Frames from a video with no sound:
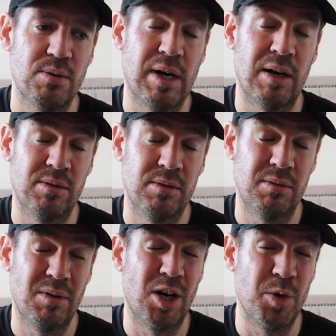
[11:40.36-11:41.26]
well,
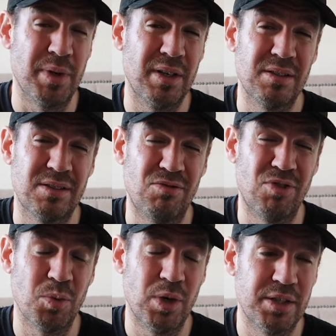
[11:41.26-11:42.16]
not hoping, it's the
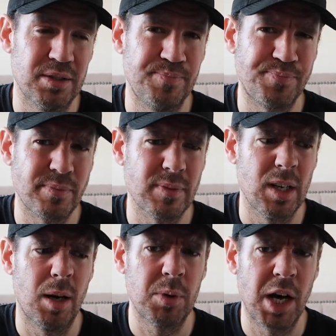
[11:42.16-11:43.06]
wrong word.
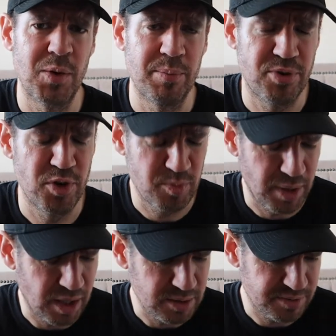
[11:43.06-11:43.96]
I'm going to improve
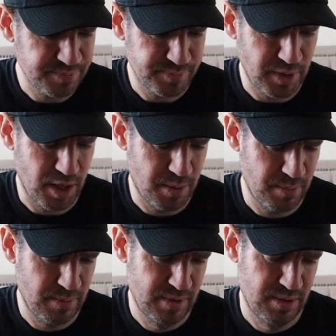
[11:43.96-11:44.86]
my
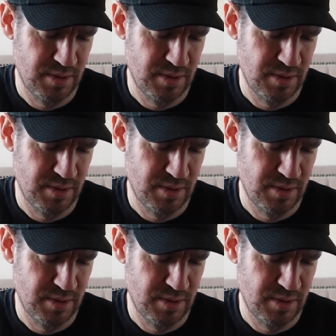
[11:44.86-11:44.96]
lung